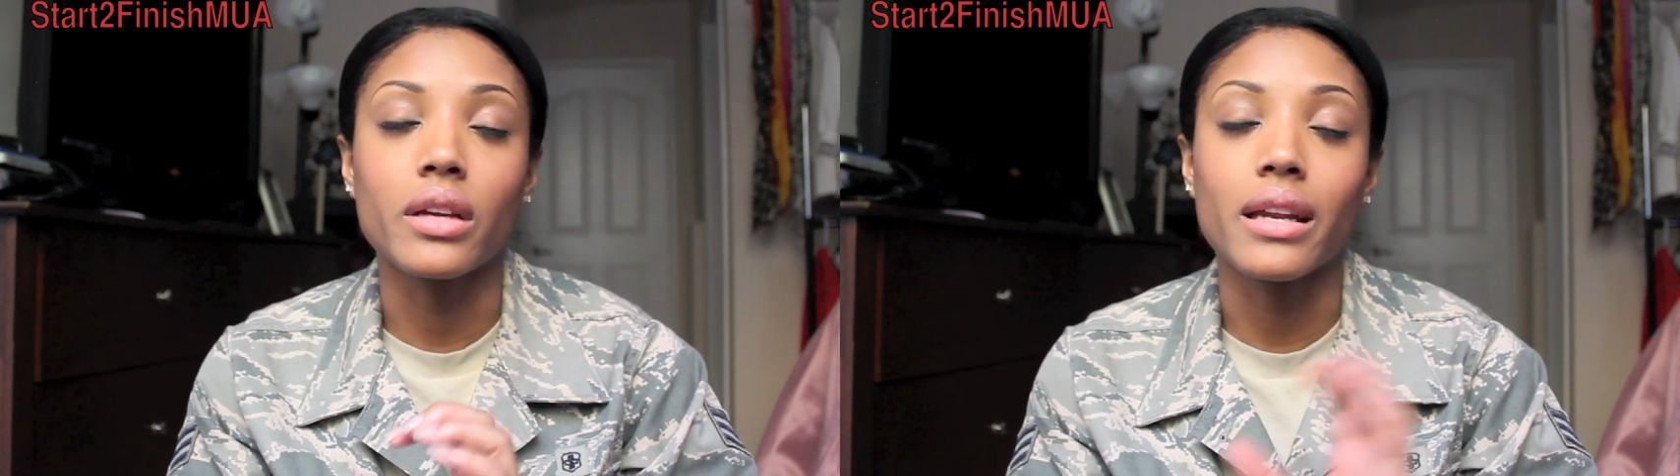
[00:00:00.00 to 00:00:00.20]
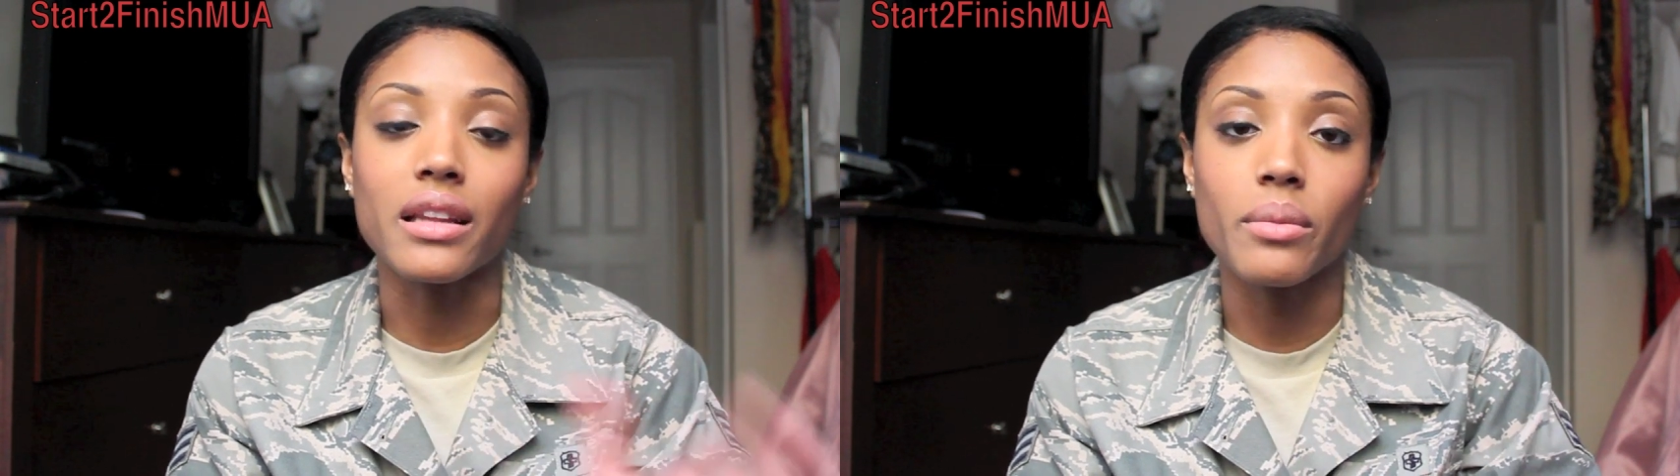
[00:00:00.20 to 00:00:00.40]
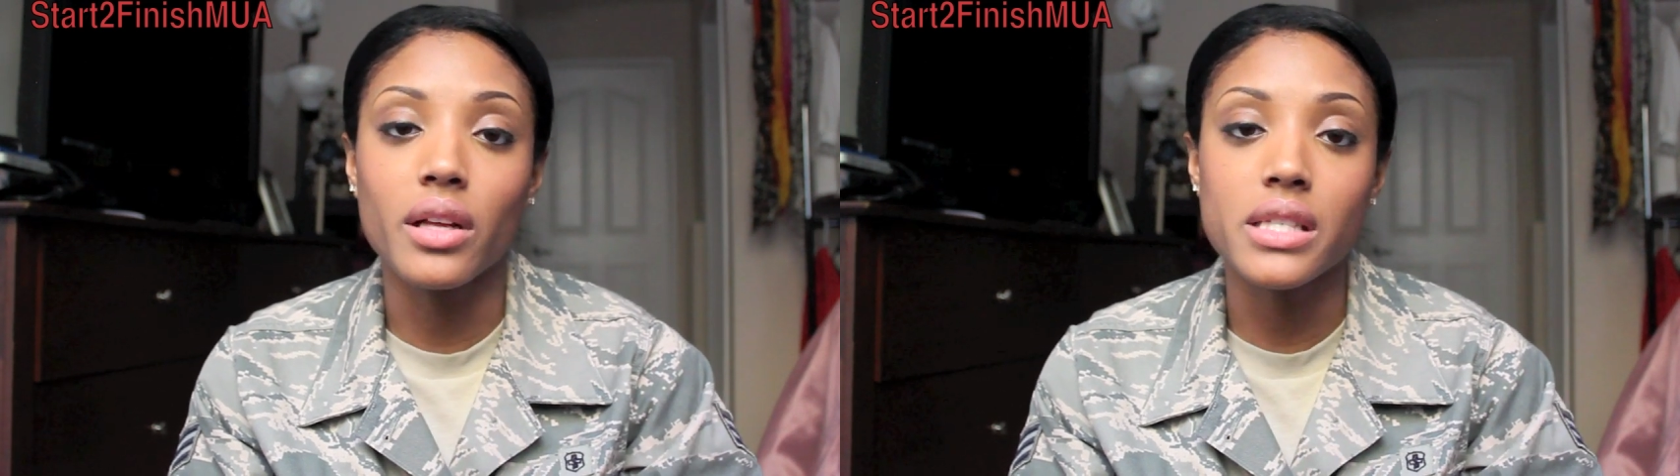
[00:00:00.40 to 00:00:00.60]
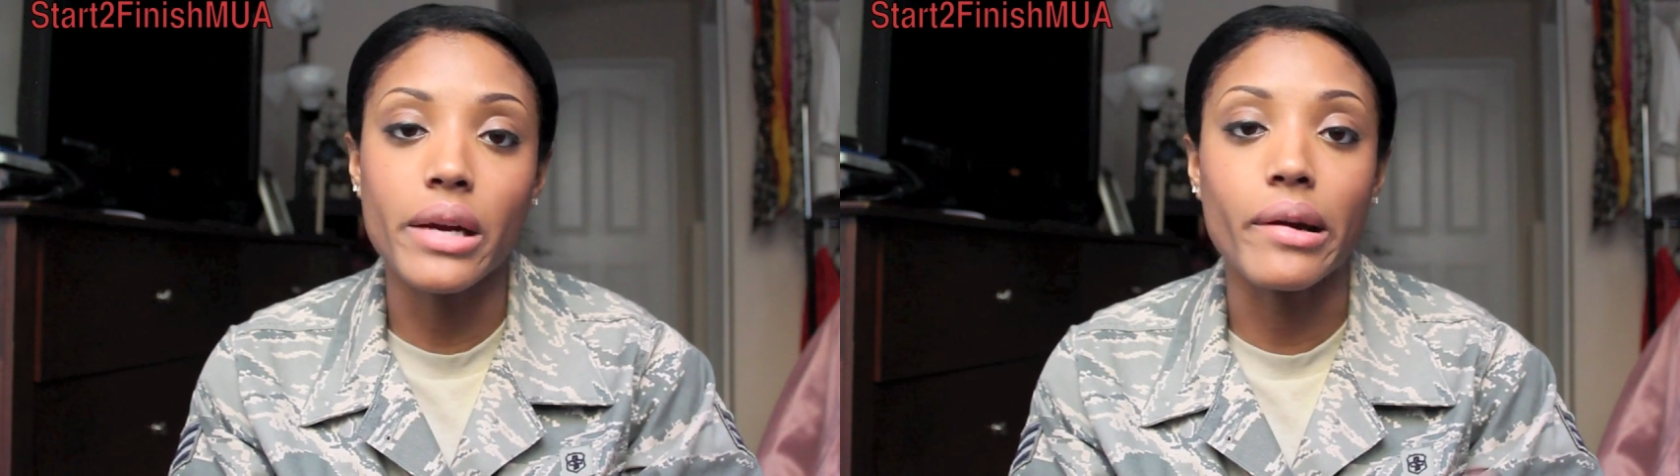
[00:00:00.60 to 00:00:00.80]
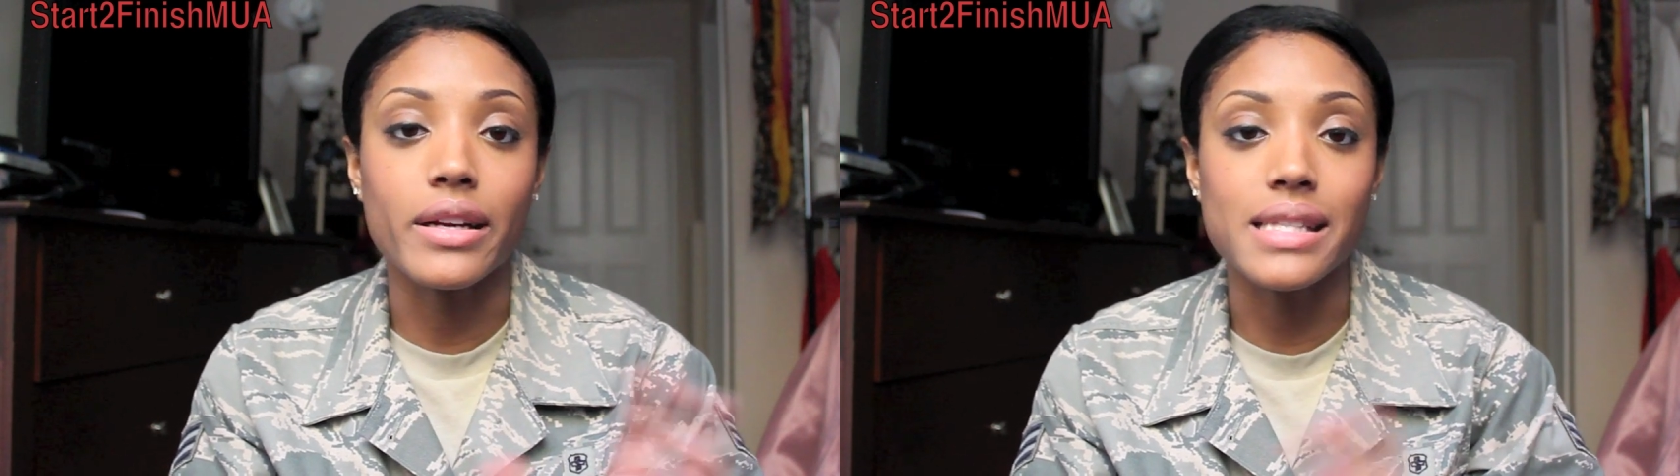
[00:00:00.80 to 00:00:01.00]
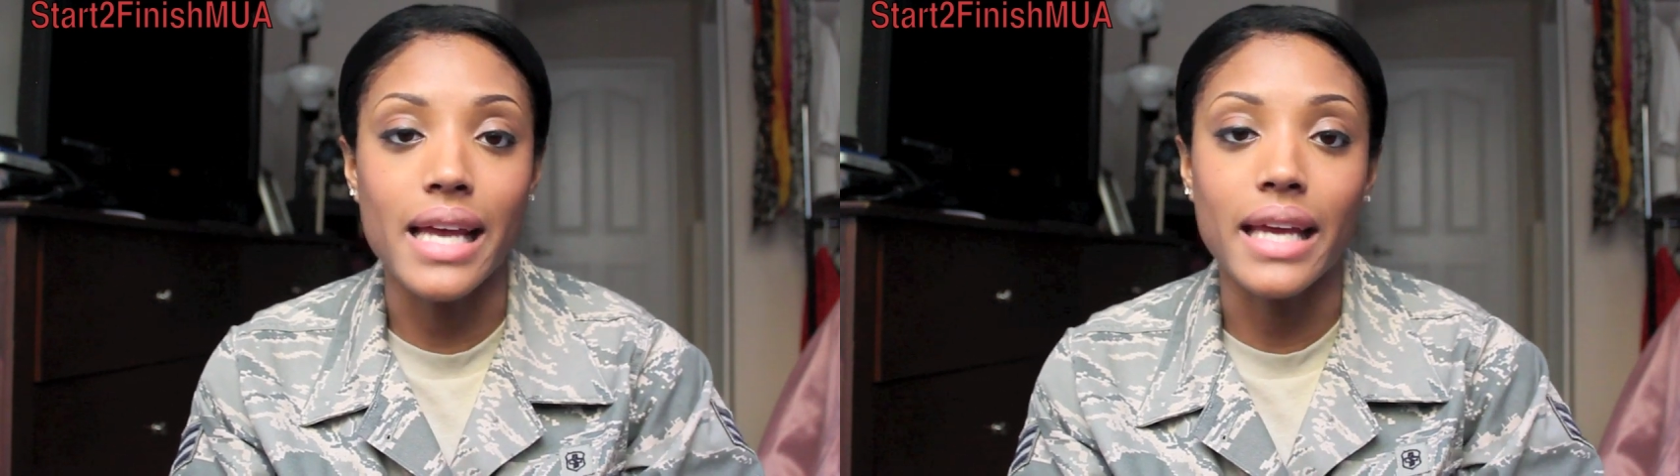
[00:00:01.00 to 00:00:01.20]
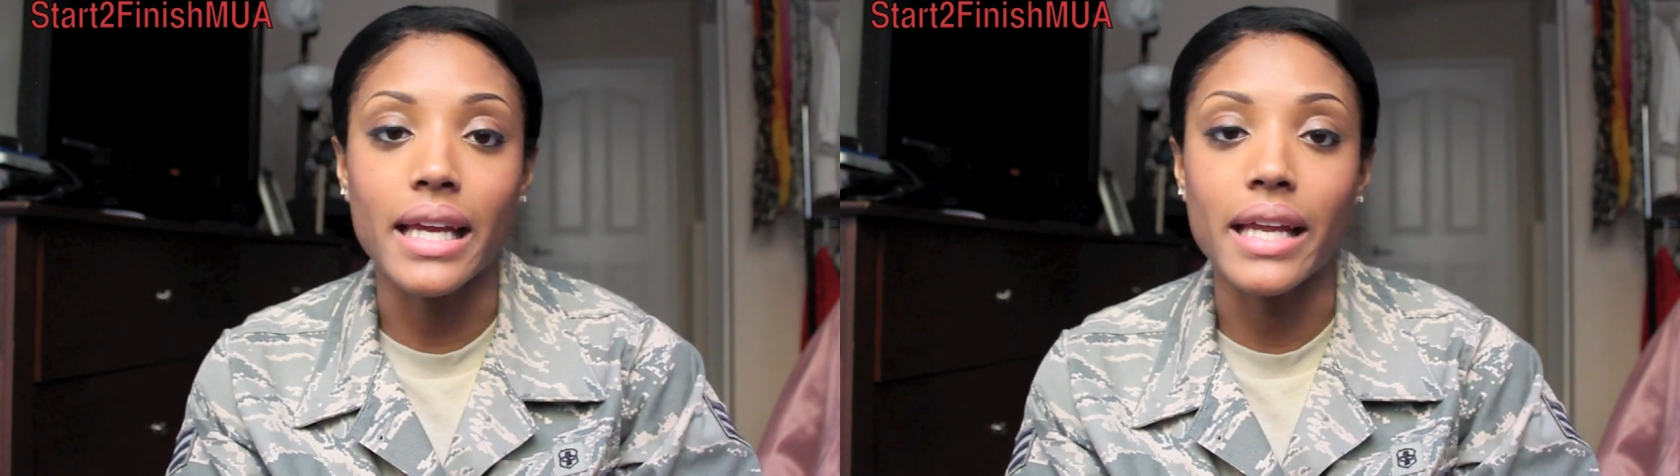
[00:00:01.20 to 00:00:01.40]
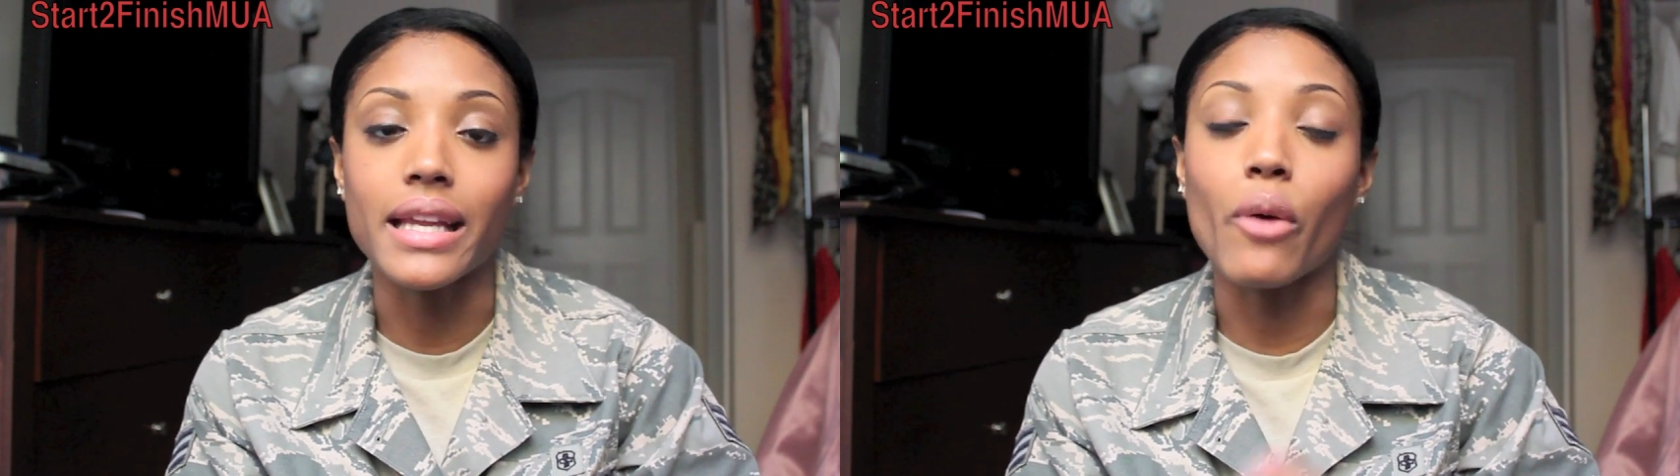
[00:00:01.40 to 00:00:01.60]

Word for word: getting out of the military or staying in.